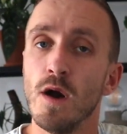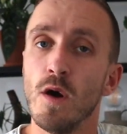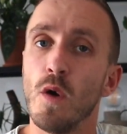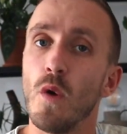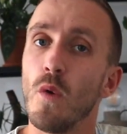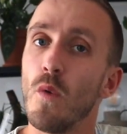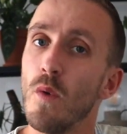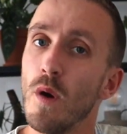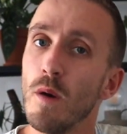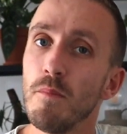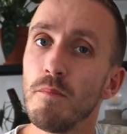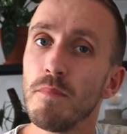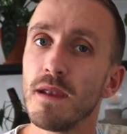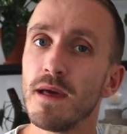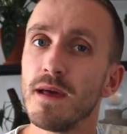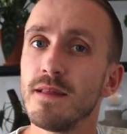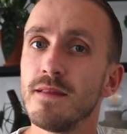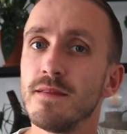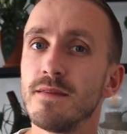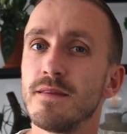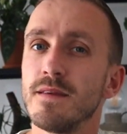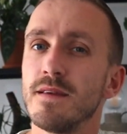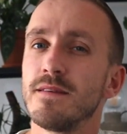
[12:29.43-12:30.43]
One
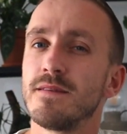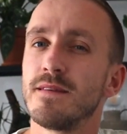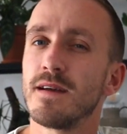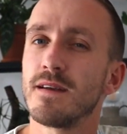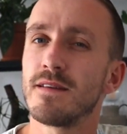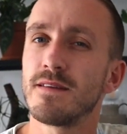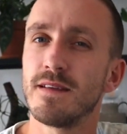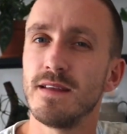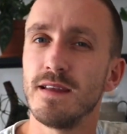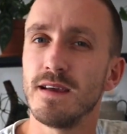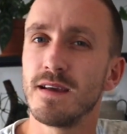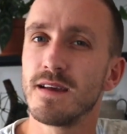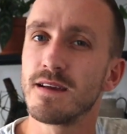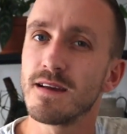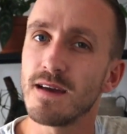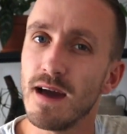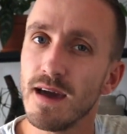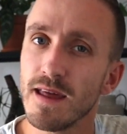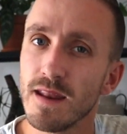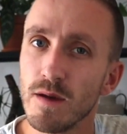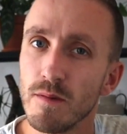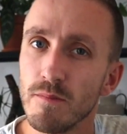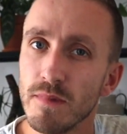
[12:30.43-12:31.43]
plant is actually
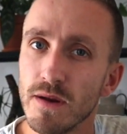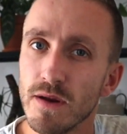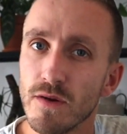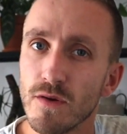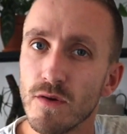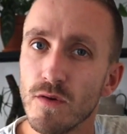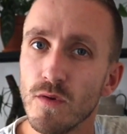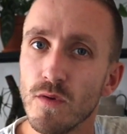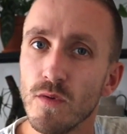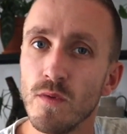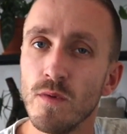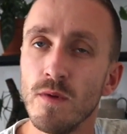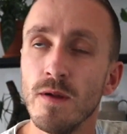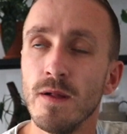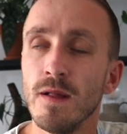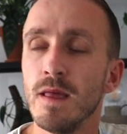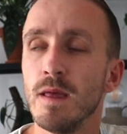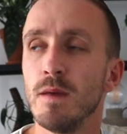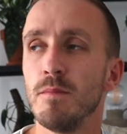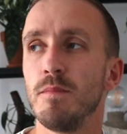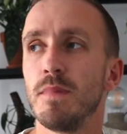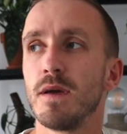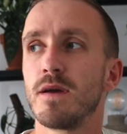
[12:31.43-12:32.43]
kind of a miracle,
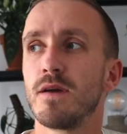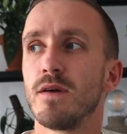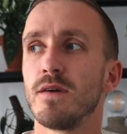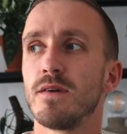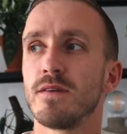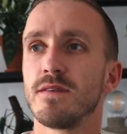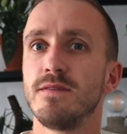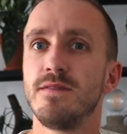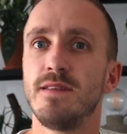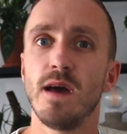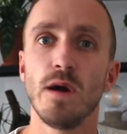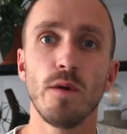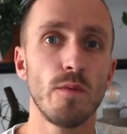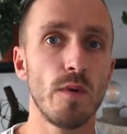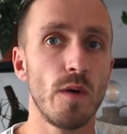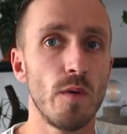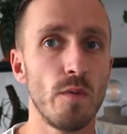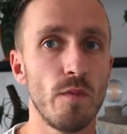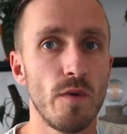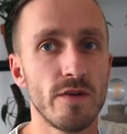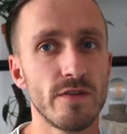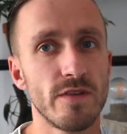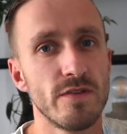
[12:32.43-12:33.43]
because that
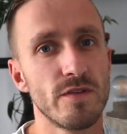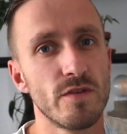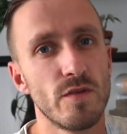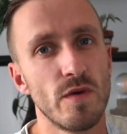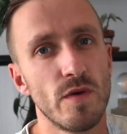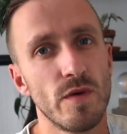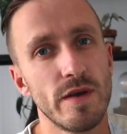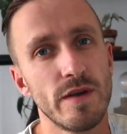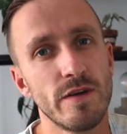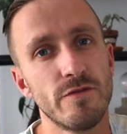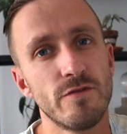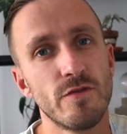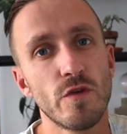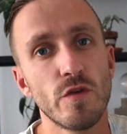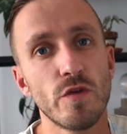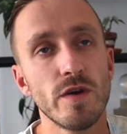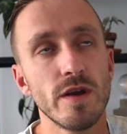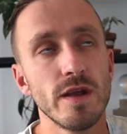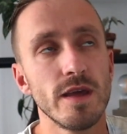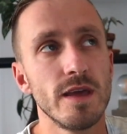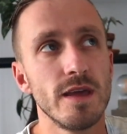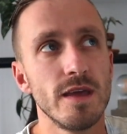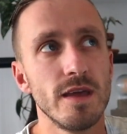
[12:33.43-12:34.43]
one wasn't growing for,